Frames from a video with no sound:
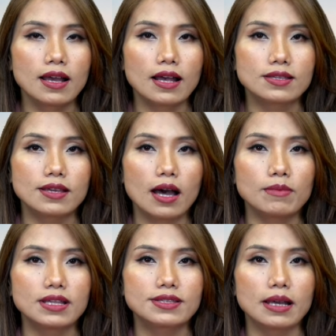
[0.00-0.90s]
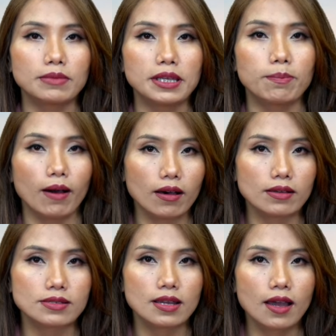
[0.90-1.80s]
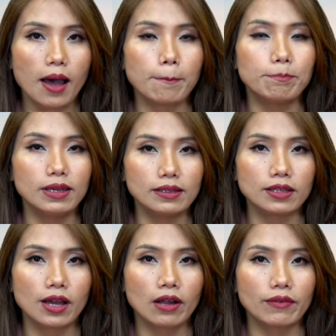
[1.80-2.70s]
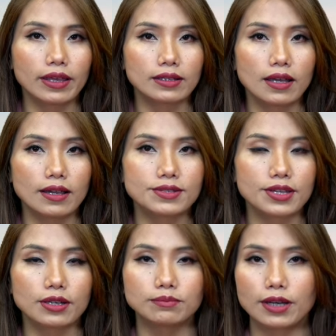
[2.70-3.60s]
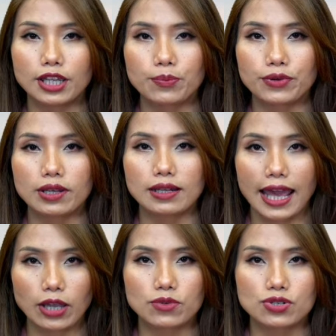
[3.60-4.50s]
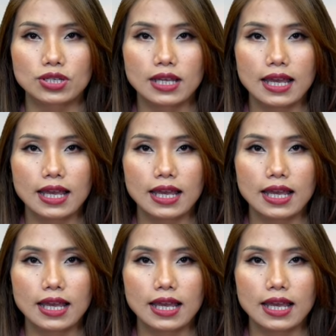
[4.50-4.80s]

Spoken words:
Assam Assembly passed a bill recognizing Manipuri language